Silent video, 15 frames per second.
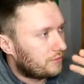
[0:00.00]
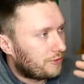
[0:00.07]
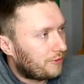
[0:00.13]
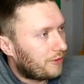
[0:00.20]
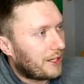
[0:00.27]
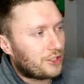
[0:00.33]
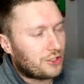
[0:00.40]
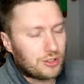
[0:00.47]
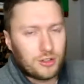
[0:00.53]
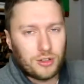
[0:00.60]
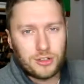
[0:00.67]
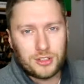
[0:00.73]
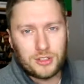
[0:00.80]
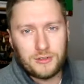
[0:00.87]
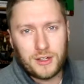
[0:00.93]
flashed
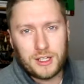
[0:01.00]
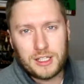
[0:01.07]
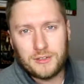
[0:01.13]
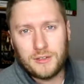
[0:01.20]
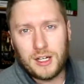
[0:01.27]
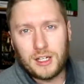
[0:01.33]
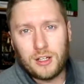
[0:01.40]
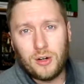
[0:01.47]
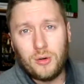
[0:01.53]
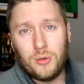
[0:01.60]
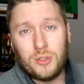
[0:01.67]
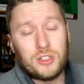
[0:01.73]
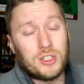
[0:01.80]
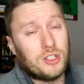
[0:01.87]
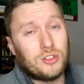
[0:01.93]
across the face of our
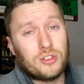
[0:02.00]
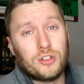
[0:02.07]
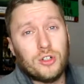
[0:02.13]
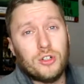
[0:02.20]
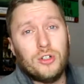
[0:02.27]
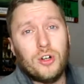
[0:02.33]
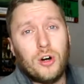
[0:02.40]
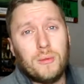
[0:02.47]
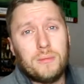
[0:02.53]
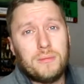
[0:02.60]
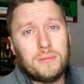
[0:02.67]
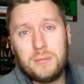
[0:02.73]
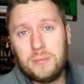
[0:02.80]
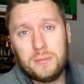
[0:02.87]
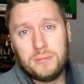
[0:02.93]
goal, which they just could
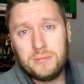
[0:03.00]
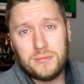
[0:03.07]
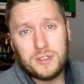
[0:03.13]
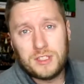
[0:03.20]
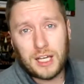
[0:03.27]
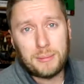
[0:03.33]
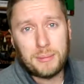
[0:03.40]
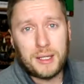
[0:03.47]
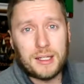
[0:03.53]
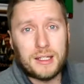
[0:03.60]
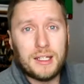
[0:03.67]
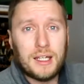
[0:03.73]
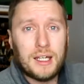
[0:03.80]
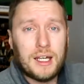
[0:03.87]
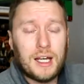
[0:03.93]
not tap in.